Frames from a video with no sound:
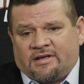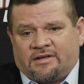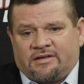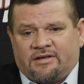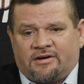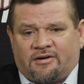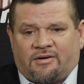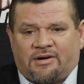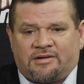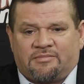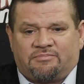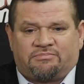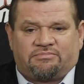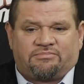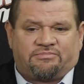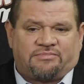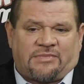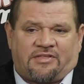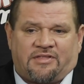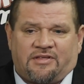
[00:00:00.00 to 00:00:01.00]
you know I
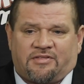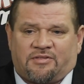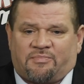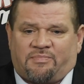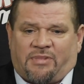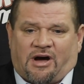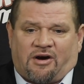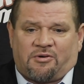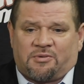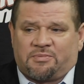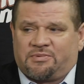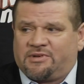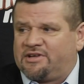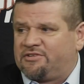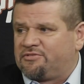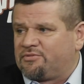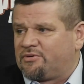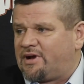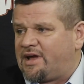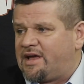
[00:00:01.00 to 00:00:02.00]
I think the power
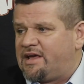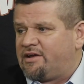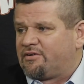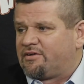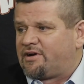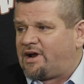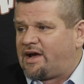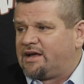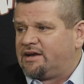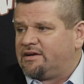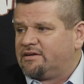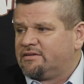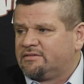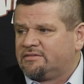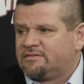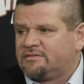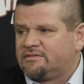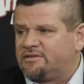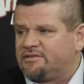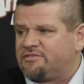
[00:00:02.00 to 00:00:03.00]
plays were eight or nine
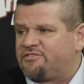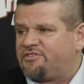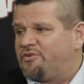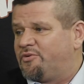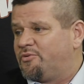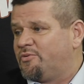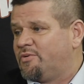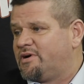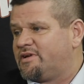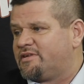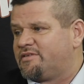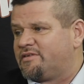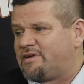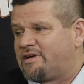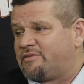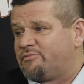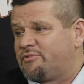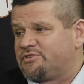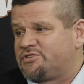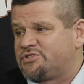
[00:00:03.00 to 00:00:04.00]
to two, uh,
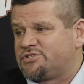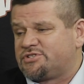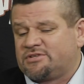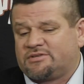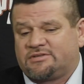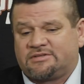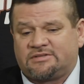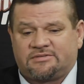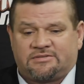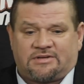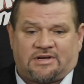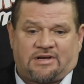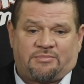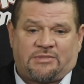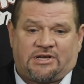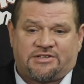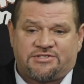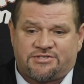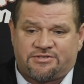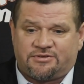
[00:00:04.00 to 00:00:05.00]
which I'm
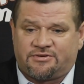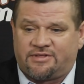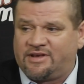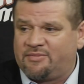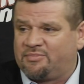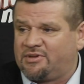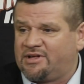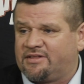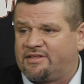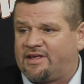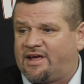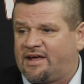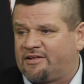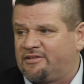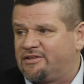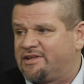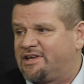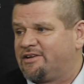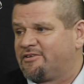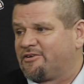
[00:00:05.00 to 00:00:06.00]
not sure they played that
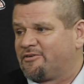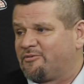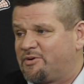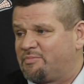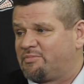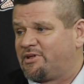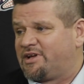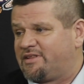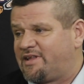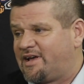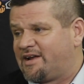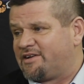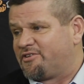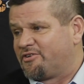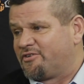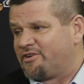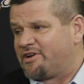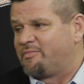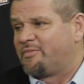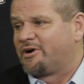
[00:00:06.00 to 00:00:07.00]
clean or we played that
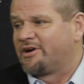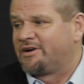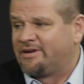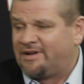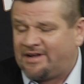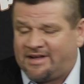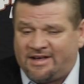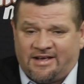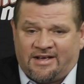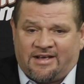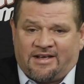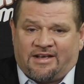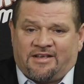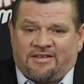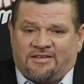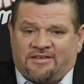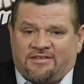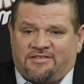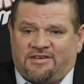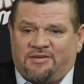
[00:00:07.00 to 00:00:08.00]
dirty, but
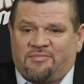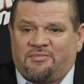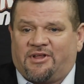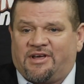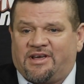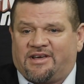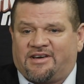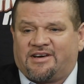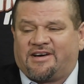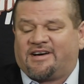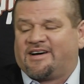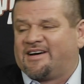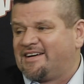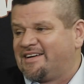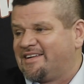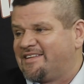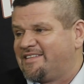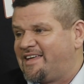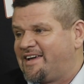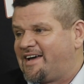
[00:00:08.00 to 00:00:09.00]
seemed like uh,
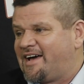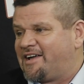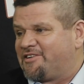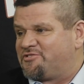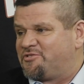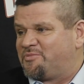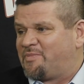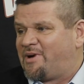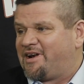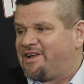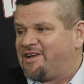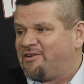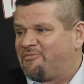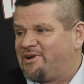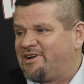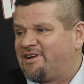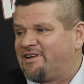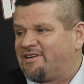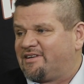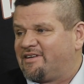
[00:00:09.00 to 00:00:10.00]
they got too many and
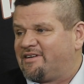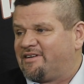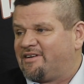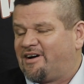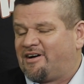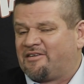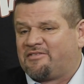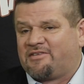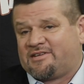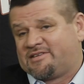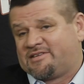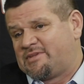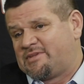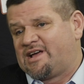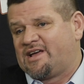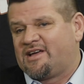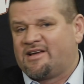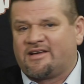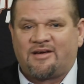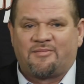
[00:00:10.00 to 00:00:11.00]
we didn't get enough.
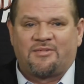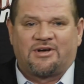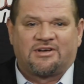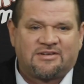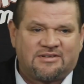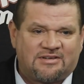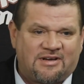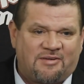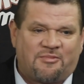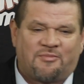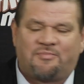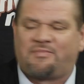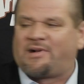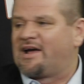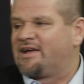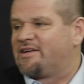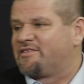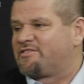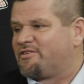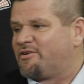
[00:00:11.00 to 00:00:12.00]
Eh, I'm a I'm a
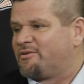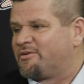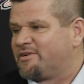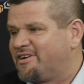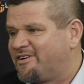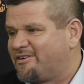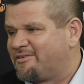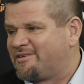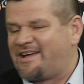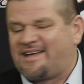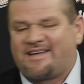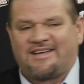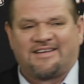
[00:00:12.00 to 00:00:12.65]
bias though, you know. how,